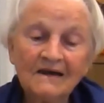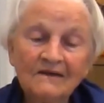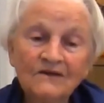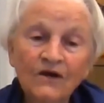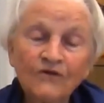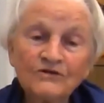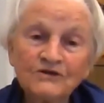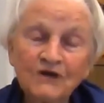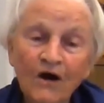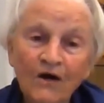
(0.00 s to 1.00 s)
Laurel
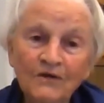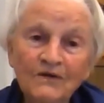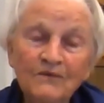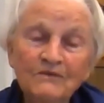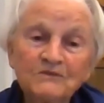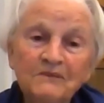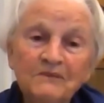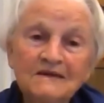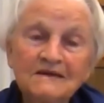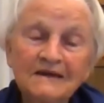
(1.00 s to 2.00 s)
Zahn was
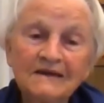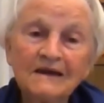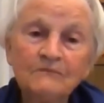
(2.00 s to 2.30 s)
painting a